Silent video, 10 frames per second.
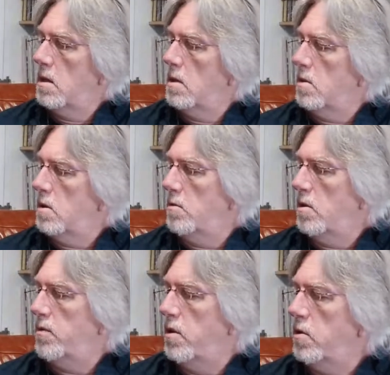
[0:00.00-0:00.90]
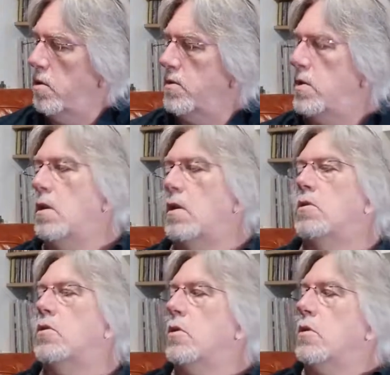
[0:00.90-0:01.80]
Don't have any photographs, anything
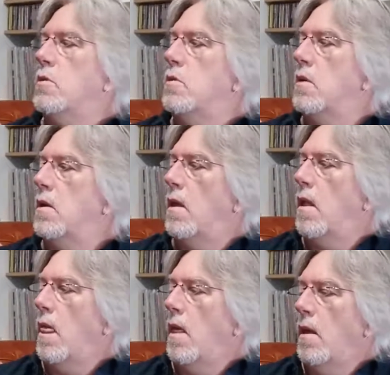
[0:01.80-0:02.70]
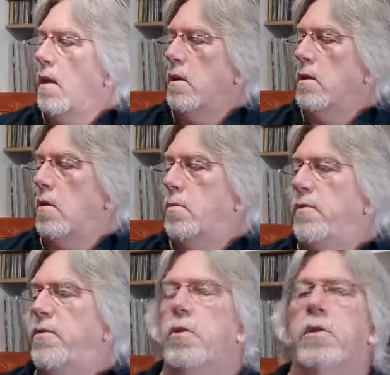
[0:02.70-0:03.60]
to show you. Yeah, but
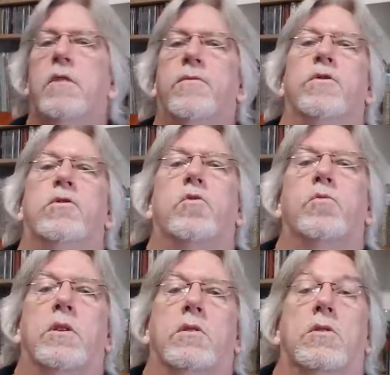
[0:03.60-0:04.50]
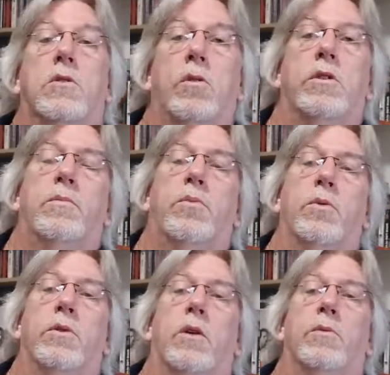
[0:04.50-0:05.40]
if you're looking for Strawbs as a starting
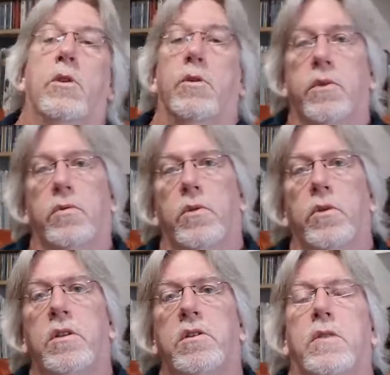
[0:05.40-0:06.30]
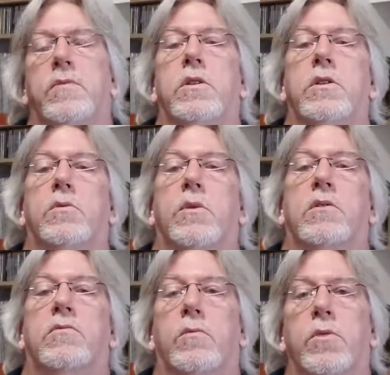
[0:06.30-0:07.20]
point, I would go with the early 70s
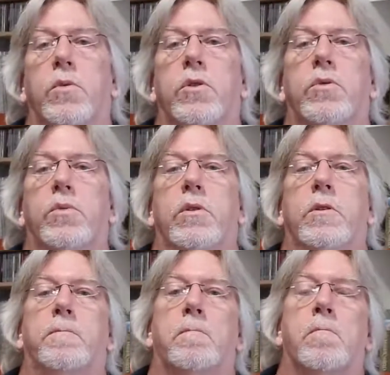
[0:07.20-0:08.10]
ones from the Witchwood,